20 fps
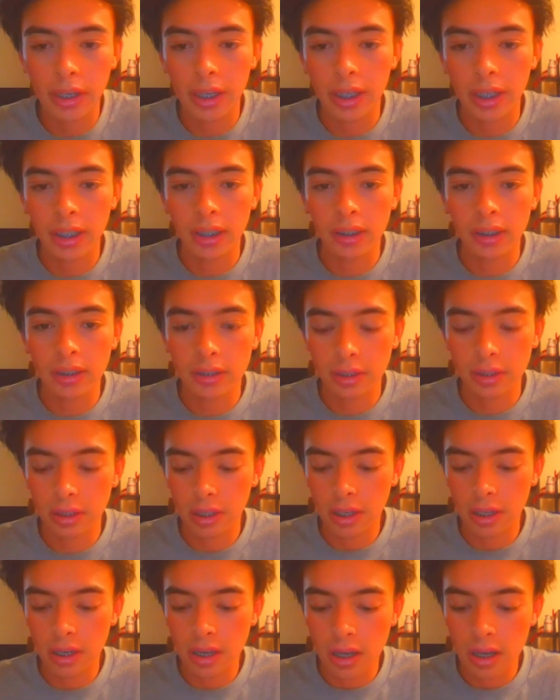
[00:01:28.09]
And
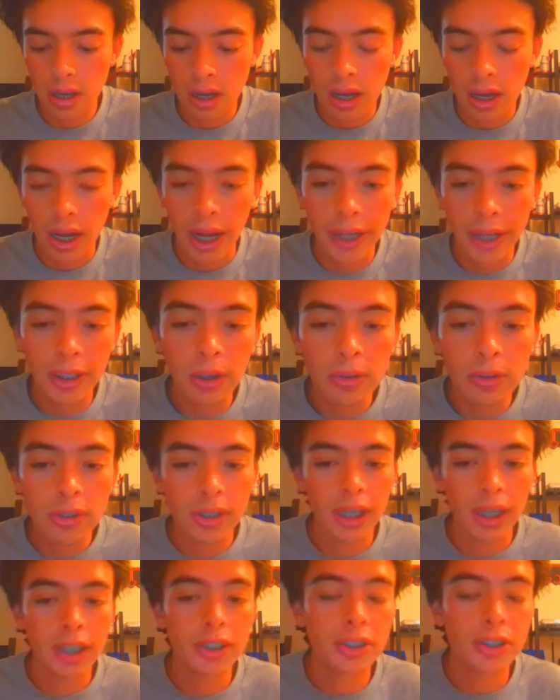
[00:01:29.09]
I don't
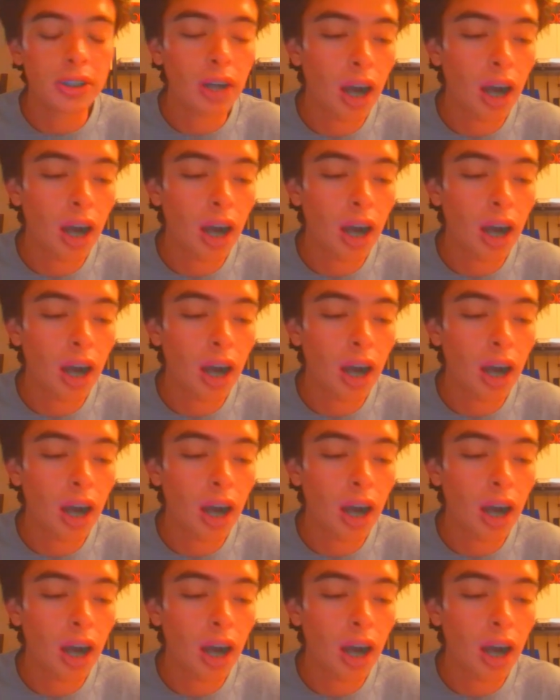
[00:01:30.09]
just enter